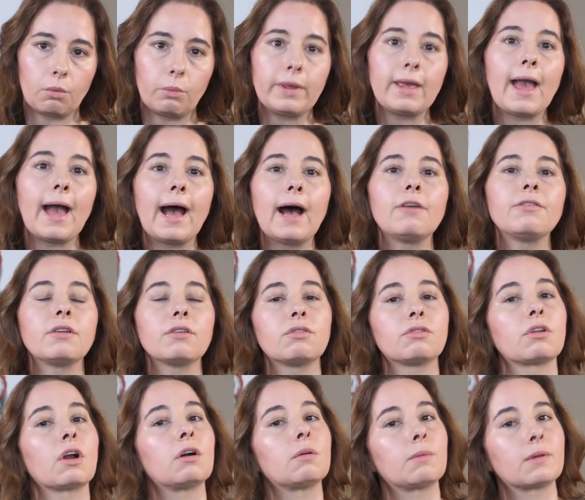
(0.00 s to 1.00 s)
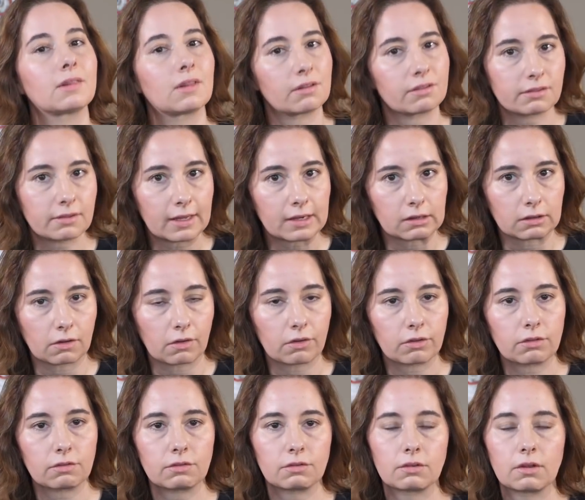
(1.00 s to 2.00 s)
We have to start with the
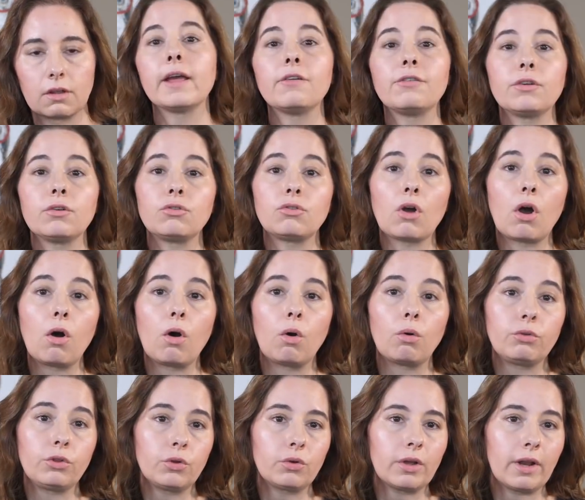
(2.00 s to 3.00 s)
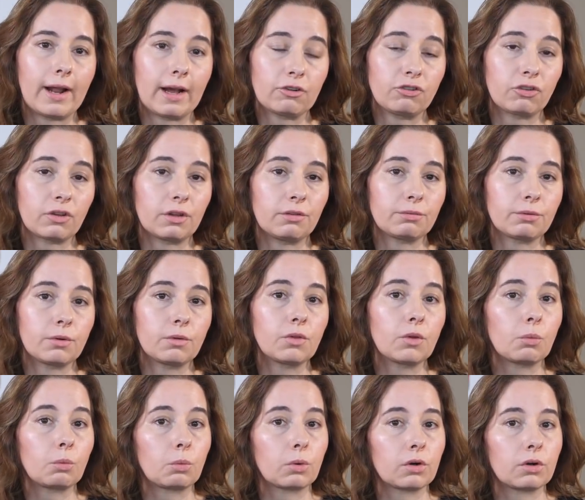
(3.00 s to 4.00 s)
signals. If you don't, you could actually ruin
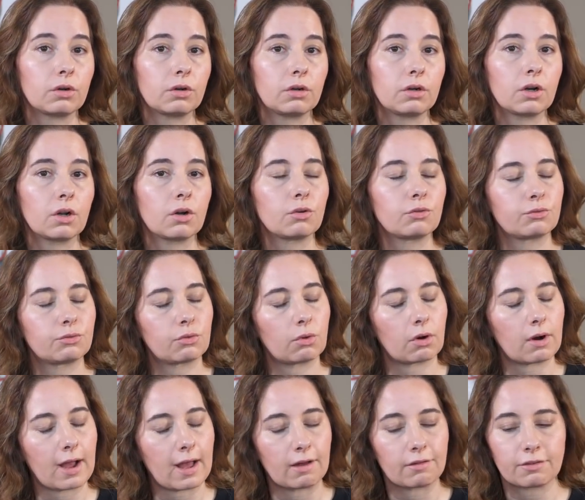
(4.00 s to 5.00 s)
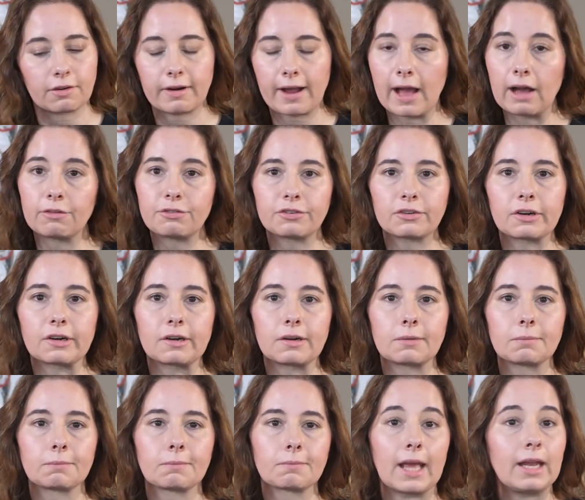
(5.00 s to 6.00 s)
the word forever
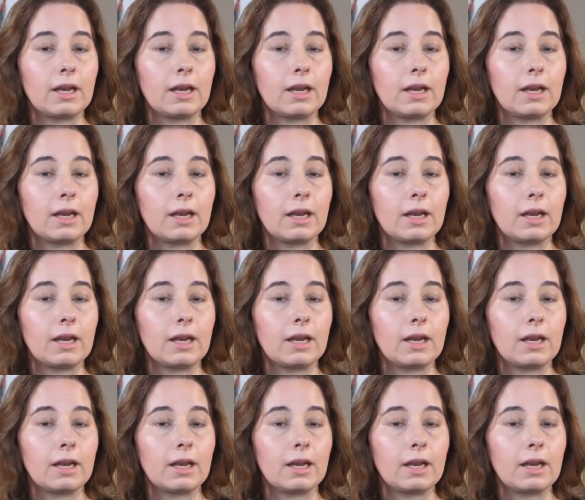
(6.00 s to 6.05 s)
after.